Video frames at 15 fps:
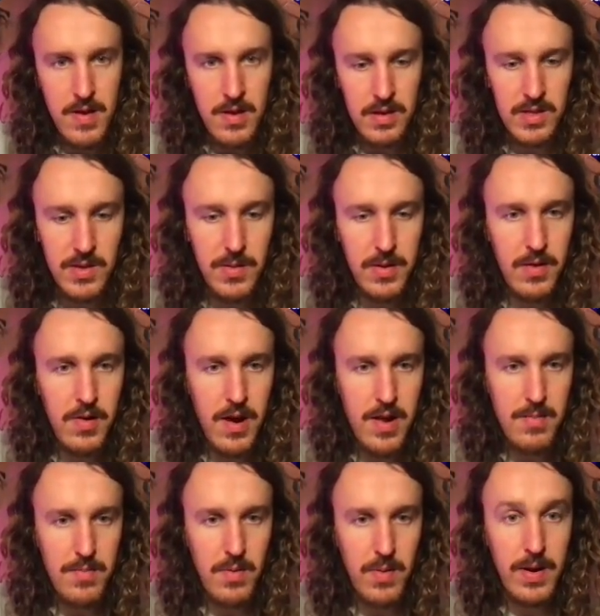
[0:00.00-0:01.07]
So we're
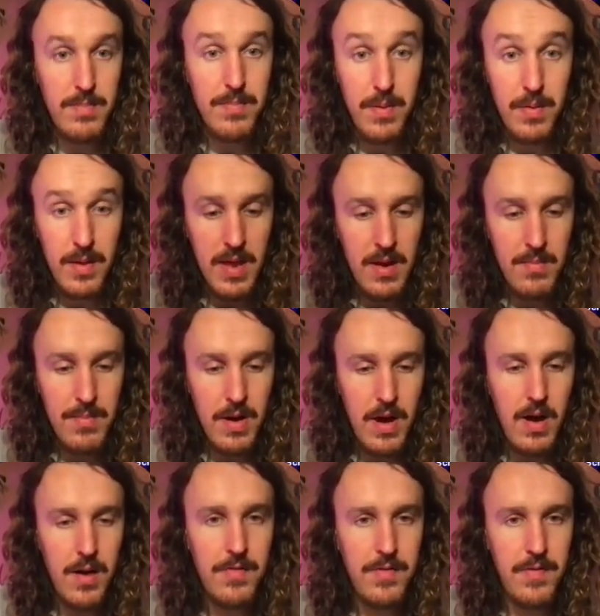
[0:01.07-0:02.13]
going to begin a
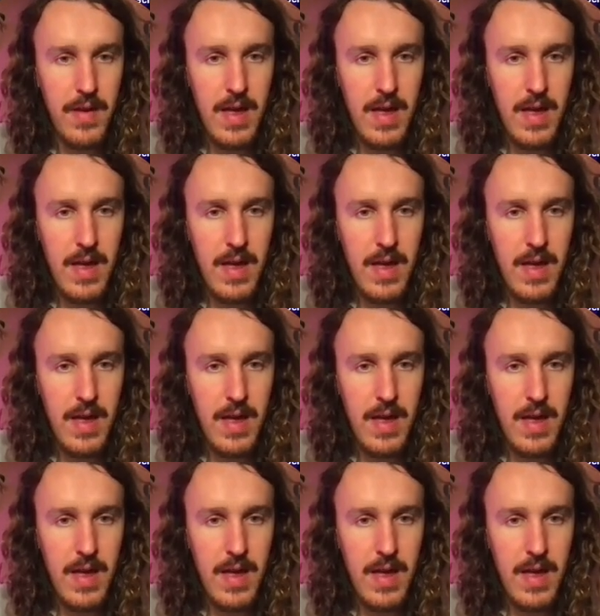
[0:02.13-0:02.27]
path,